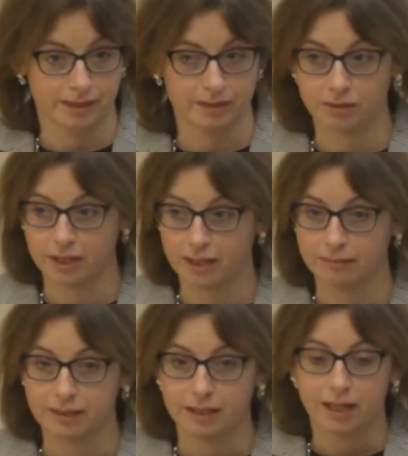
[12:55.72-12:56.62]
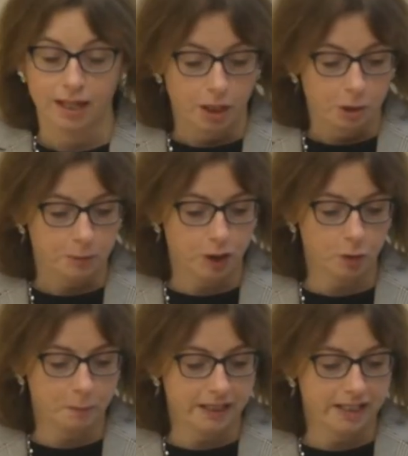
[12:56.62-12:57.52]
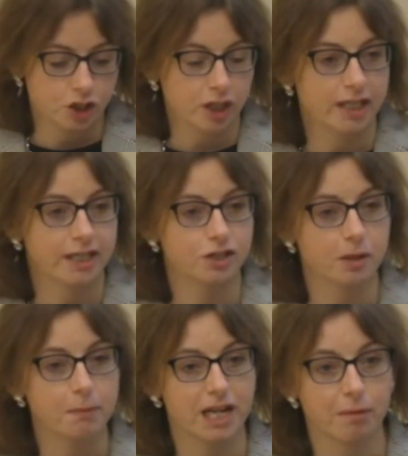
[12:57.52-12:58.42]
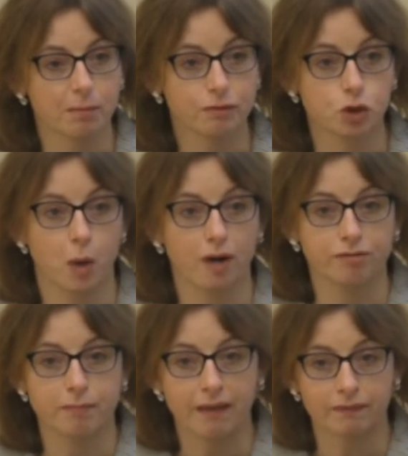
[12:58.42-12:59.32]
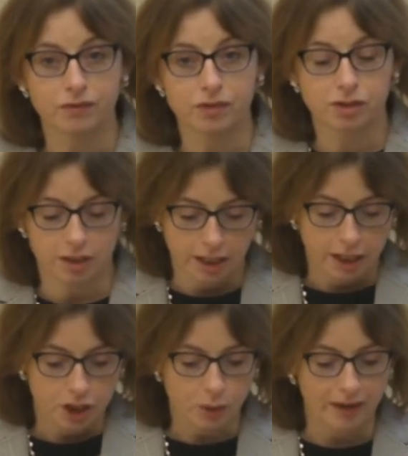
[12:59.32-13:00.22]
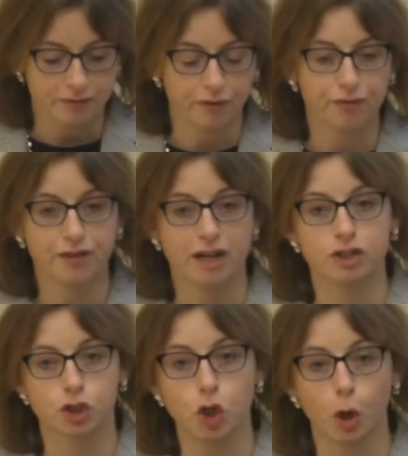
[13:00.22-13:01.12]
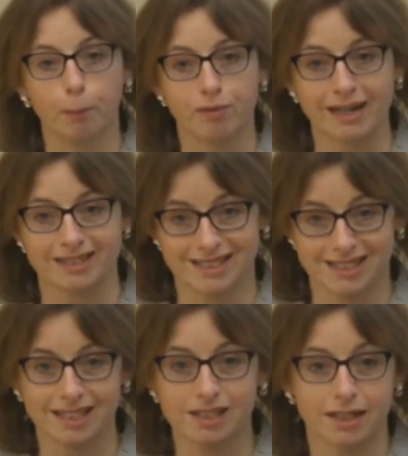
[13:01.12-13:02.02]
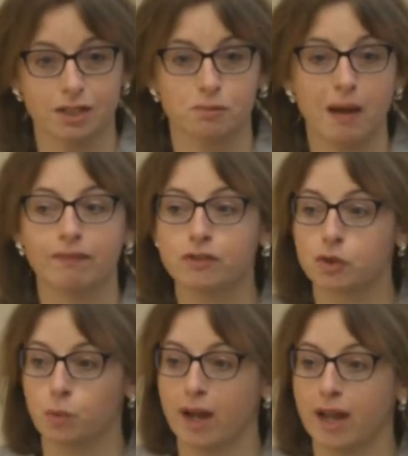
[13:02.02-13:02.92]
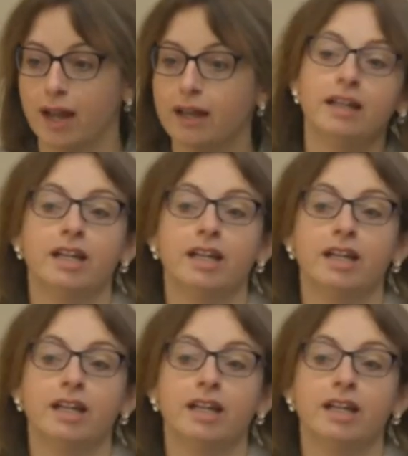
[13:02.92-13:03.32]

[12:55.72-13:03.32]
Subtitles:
okay? Pupillage is a minimum of 12 months. You have the first non-practicing 6 months where